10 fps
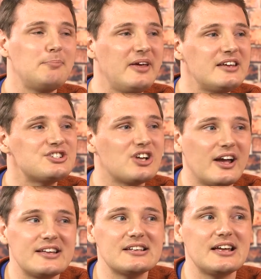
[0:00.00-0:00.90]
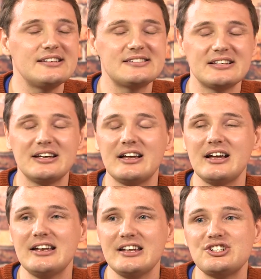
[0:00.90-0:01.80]
being shy is
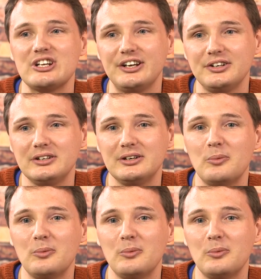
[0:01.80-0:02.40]
an issue,